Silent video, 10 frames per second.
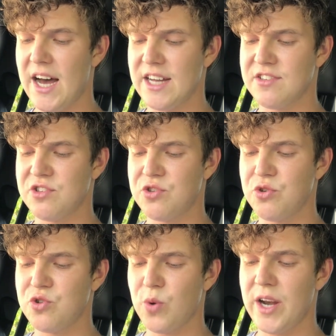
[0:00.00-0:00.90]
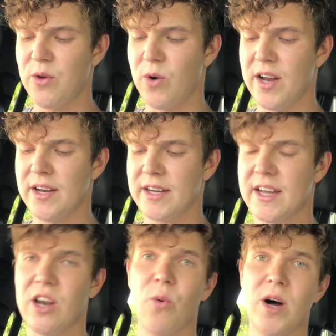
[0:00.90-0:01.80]
It's a 221
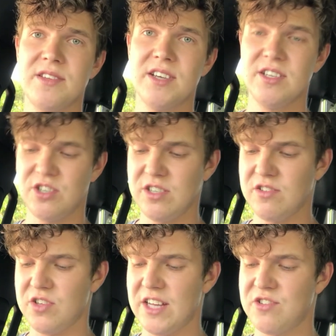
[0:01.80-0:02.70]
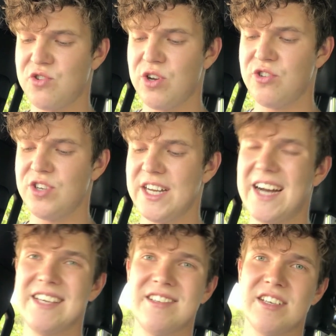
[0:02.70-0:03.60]
kilowatt engine, so that's
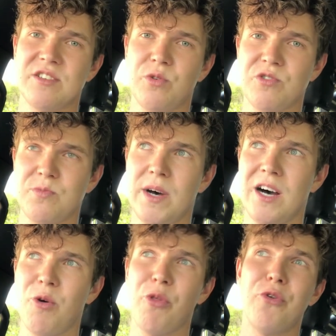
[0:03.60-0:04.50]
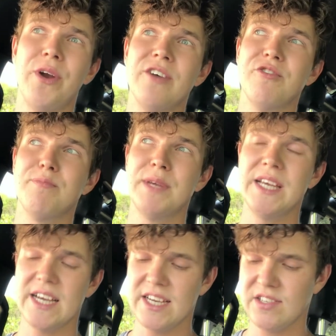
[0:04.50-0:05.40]
296 horsepower or 300
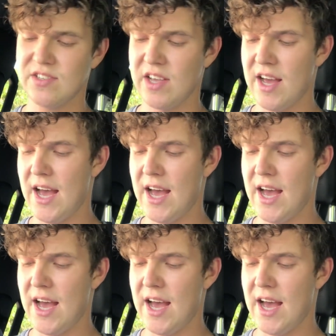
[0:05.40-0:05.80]
PS.